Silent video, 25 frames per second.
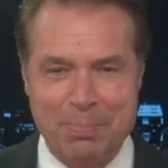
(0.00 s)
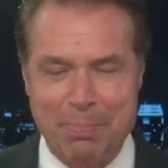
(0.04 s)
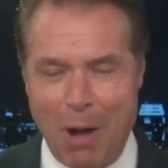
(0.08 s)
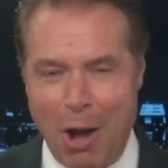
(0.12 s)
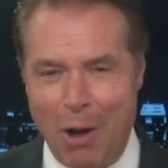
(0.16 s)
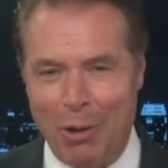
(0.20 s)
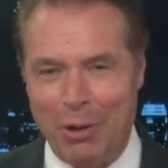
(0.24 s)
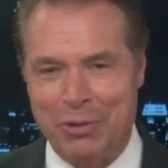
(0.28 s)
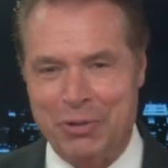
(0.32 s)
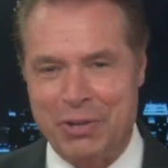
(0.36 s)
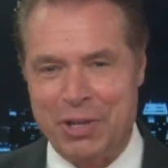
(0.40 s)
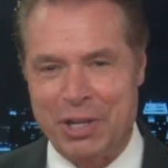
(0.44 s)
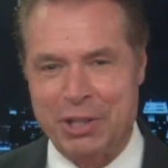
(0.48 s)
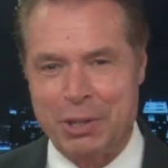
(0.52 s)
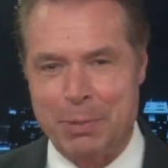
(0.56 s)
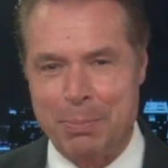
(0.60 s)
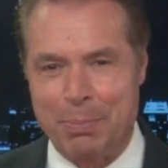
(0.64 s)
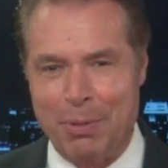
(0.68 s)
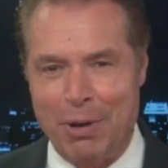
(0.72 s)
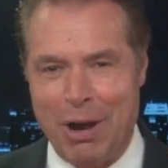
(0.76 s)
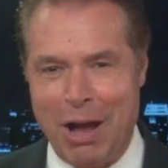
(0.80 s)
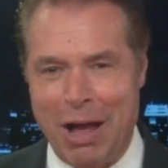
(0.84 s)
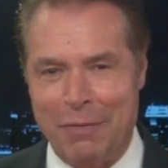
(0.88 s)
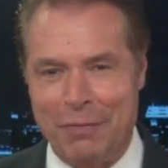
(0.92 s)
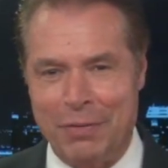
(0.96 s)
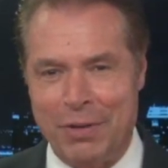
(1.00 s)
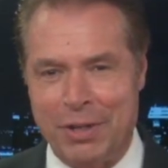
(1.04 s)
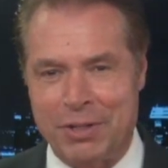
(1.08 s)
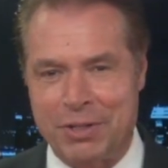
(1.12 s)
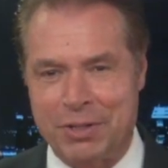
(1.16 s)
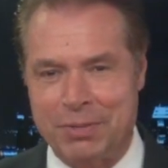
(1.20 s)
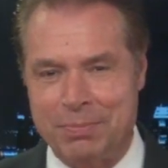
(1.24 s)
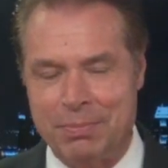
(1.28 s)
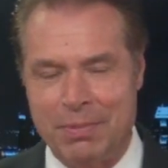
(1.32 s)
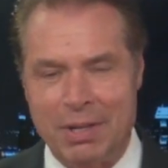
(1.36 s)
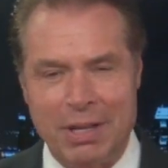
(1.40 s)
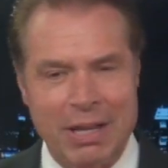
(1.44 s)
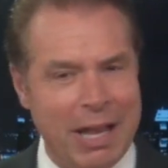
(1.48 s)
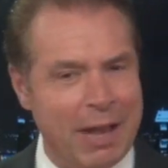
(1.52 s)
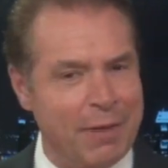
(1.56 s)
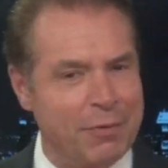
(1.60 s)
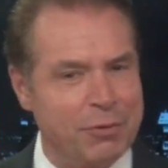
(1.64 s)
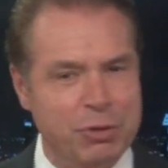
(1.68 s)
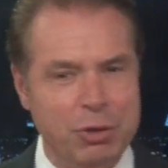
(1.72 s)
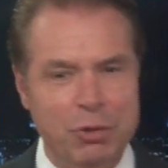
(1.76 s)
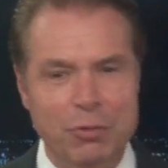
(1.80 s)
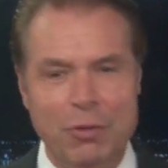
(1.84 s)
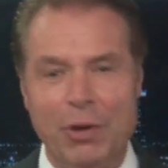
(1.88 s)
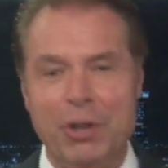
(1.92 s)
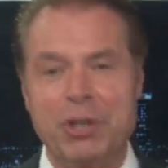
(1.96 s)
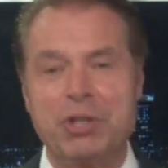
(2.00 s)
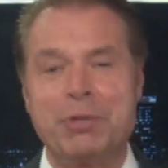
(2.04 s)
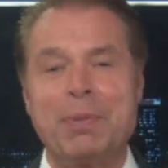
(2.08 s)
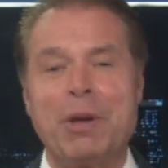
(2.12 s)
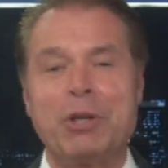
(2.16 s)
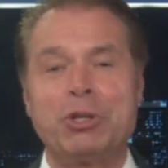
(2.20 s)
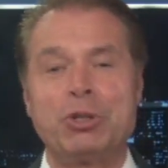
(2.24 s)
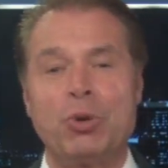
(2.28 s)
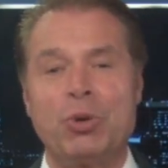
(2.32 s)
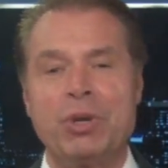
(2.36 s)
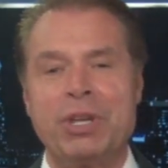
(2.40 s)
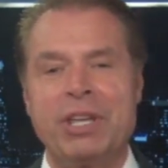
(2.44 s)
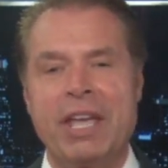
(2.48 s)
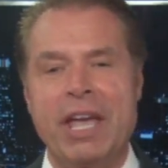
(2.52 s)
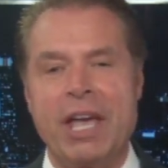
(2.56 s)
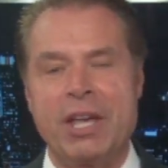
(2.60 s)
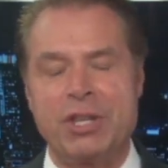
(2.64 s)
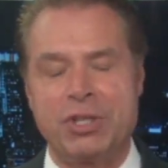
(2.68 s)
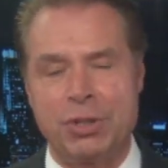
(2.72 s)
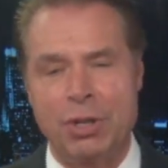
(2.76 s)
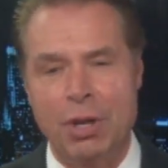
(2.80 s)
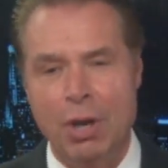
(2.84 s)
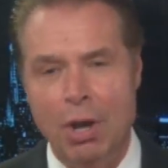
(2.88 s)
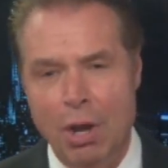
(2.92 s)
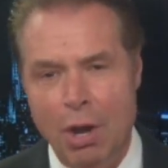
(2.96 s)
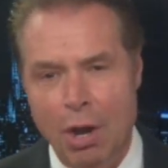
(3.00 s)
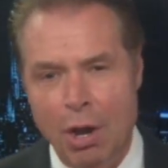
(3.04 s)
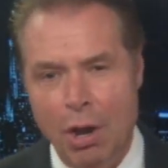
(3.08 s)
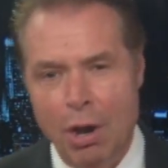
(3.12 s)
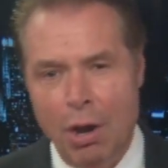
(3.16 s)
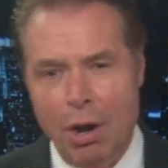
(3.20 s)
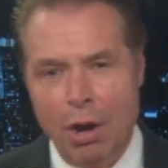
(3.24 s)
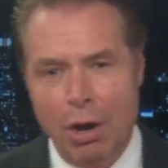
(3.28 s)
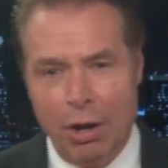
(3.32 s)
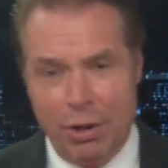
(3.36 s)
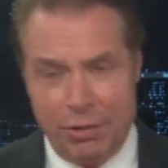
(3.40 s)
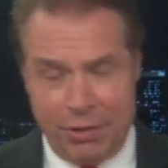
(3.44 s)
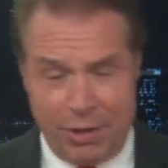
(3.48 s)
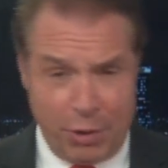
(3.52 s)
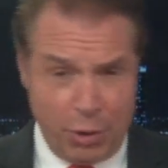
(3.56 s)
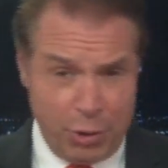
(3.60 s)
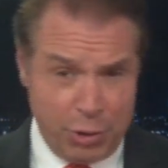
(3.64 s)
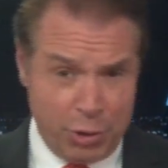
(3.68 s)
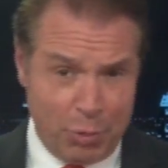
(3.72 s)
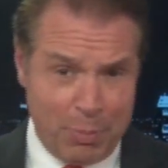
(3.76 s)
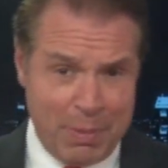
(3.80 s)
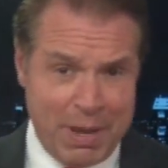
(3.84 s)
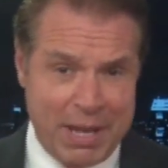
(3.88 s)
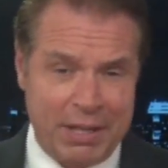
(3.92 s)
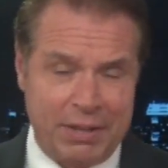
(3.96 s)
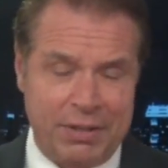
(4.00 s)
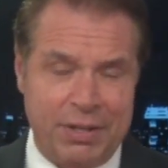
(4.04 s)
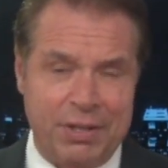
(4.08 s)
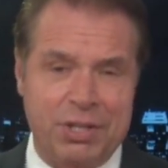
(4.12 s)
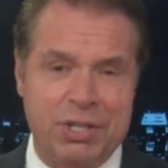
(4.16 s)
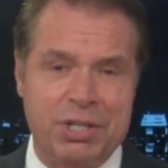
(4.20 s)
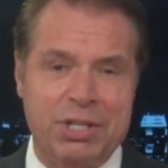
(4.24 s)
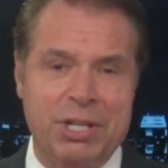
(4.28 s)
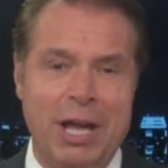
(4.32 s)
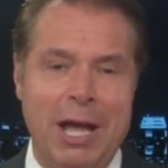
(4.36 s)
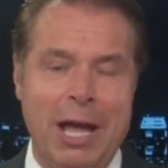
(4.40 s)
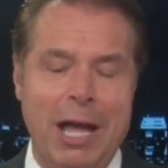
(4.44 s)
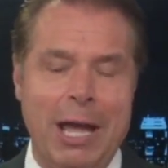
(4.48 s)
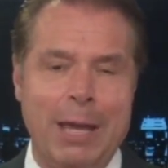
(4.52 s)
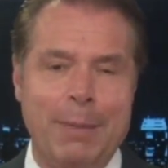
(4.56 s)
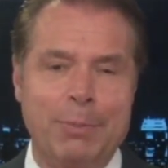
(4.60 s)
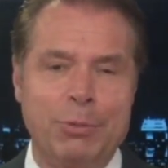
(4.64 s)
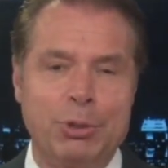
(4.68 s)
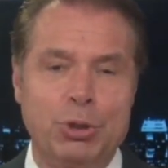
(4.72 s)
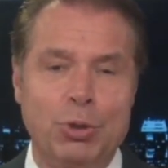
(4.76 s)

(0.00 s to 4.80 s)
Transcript: Politics and Profits. I have two very special guests who you'll meet at this time.